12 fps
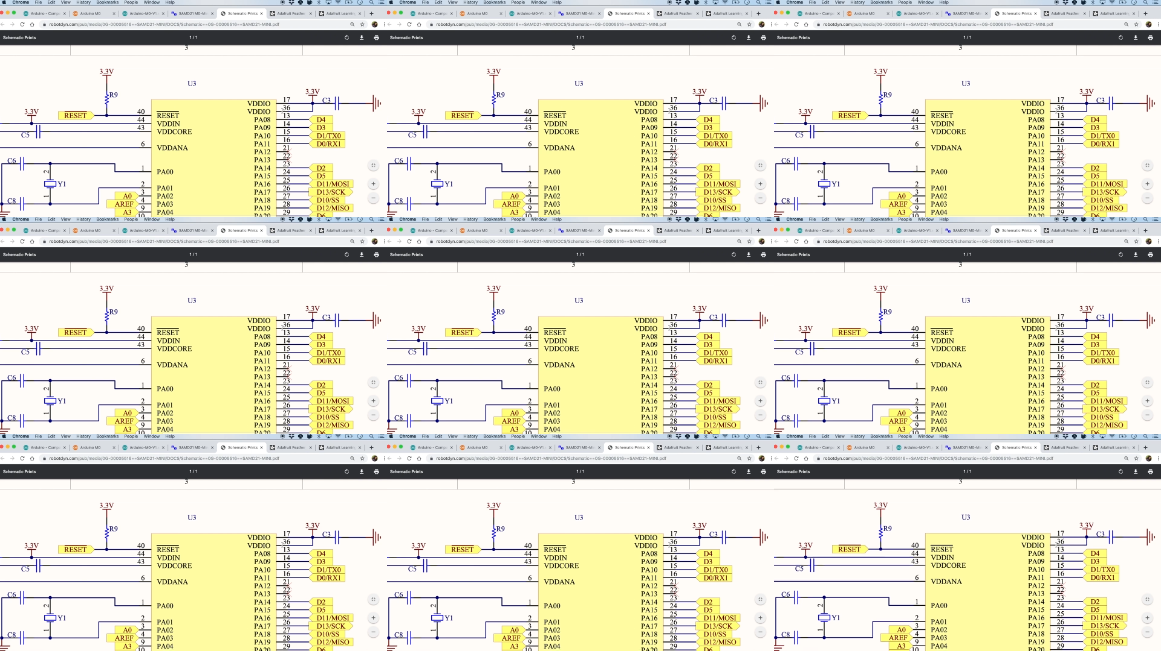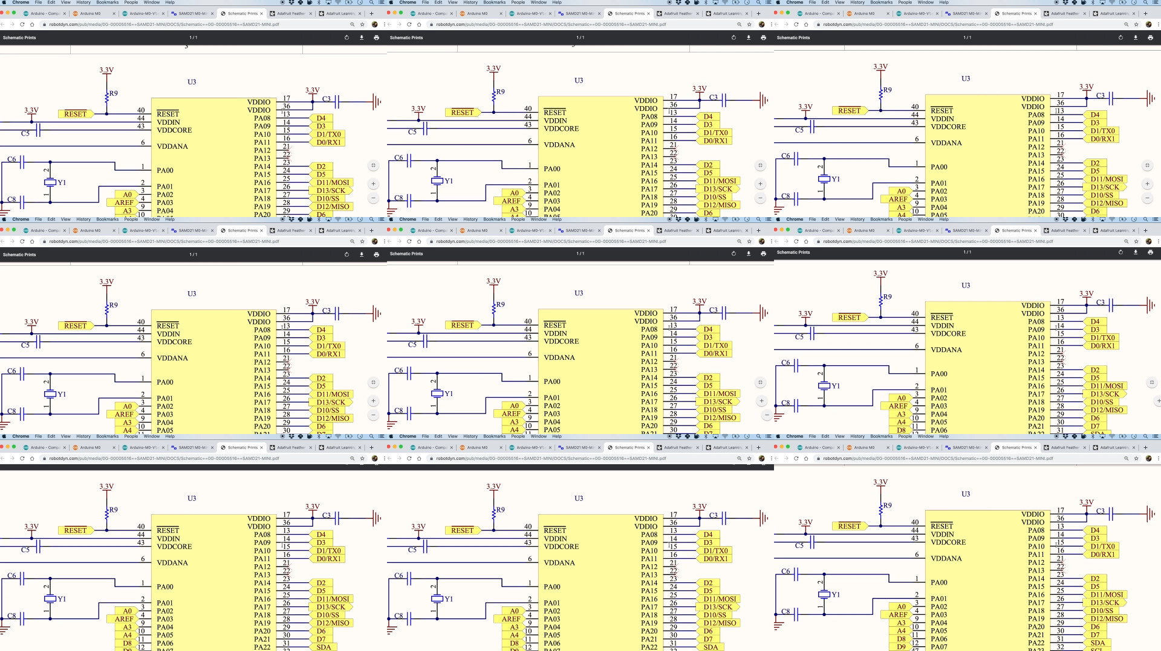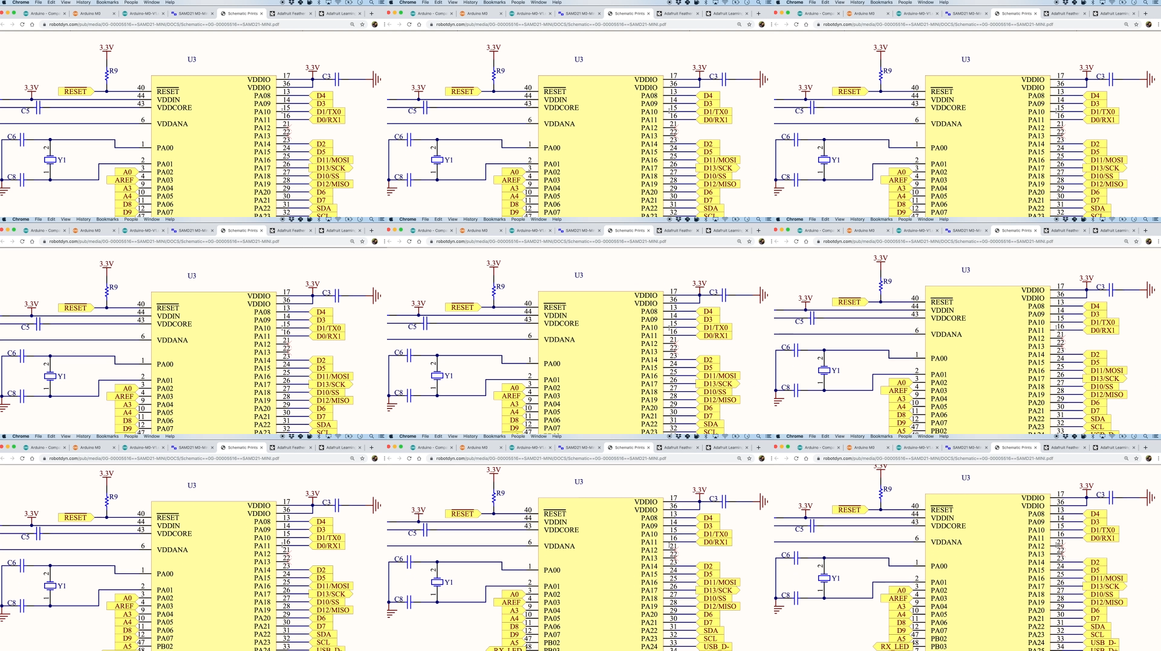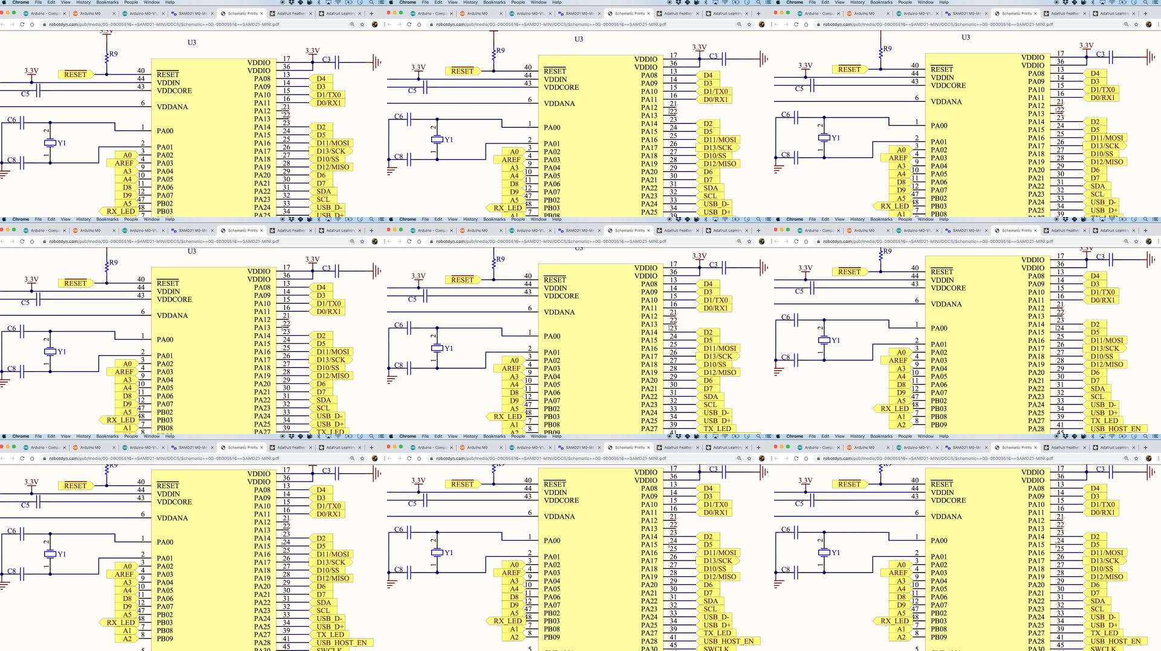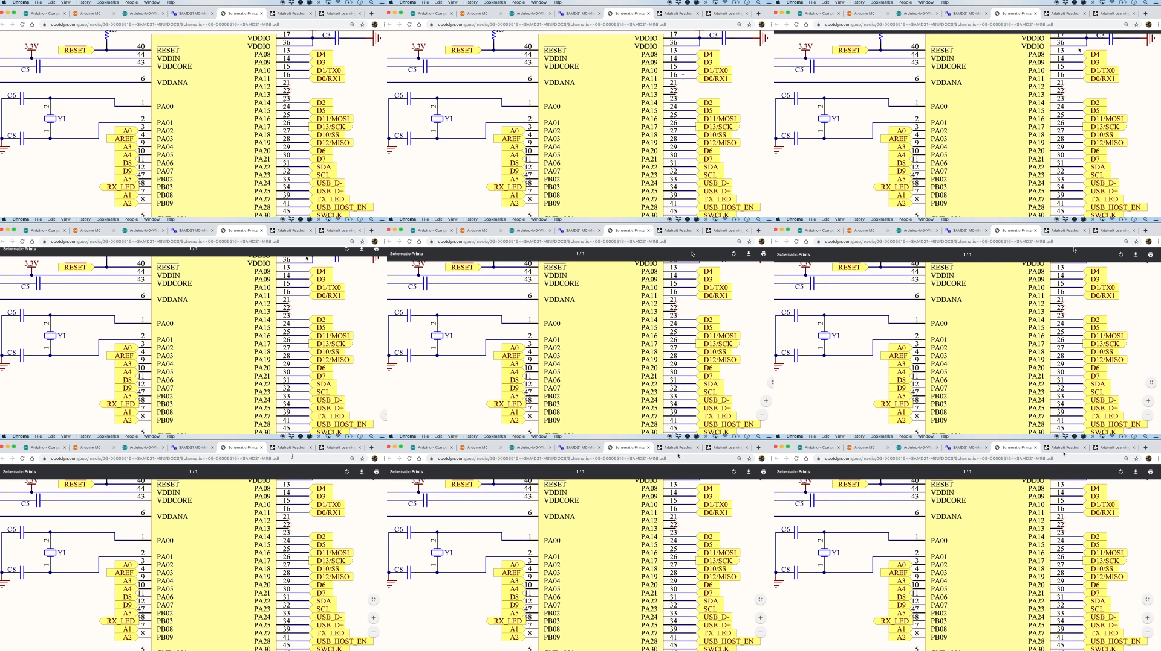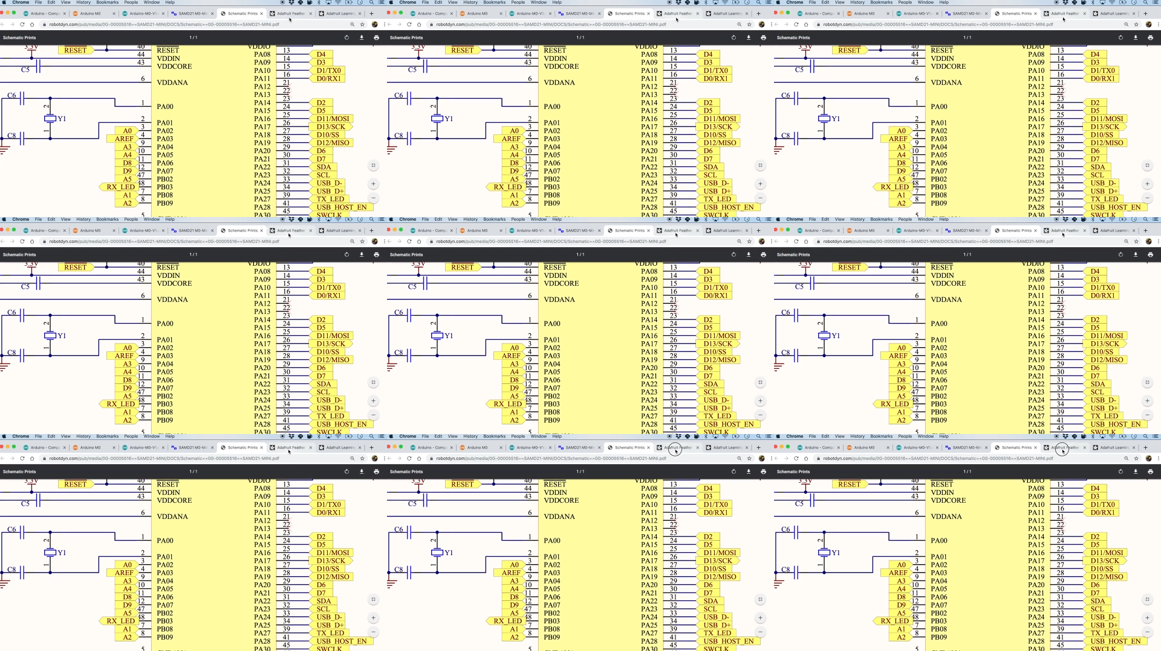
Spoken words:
No face is visible, so there are no lips to read.